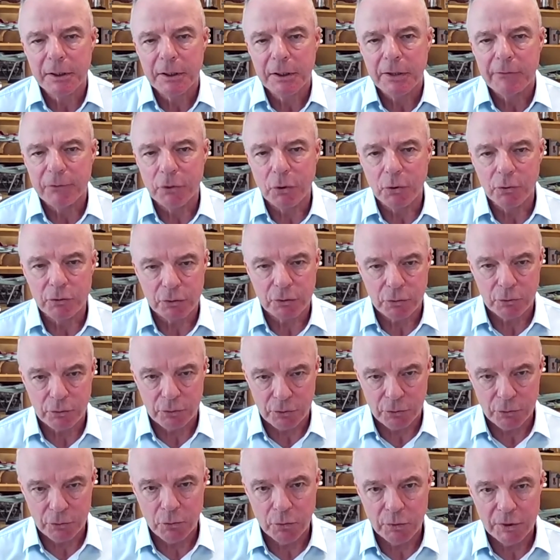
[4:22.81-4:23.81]
have not gone
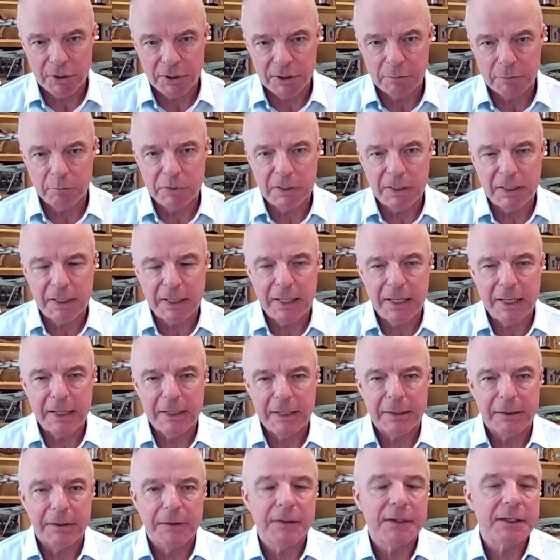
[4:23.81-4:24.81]
according to plan,
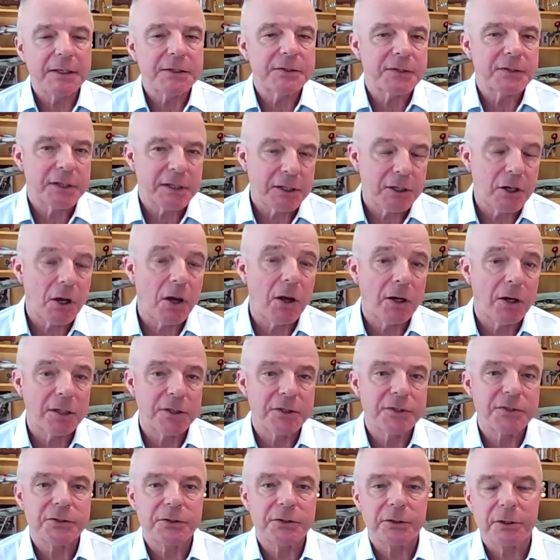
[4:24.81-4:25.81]
and things that in
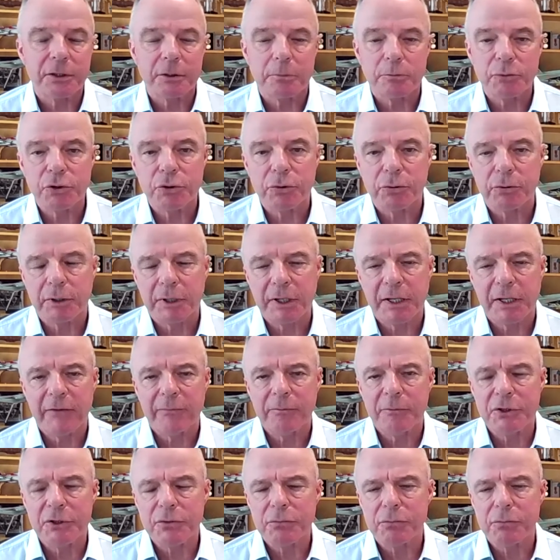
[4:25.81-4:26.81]
hindsight I'm sure our
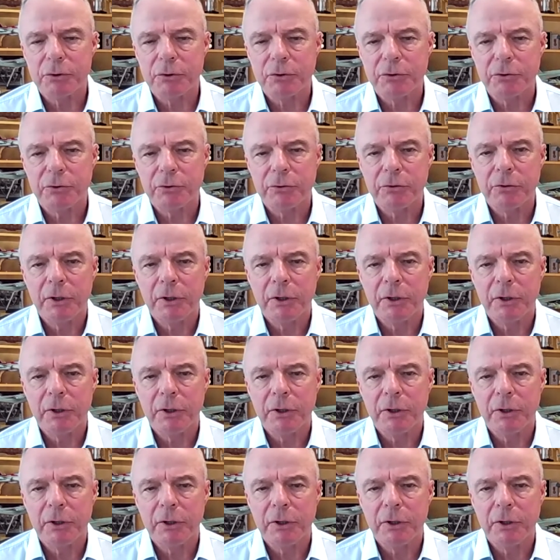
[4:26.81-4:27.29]
governments would do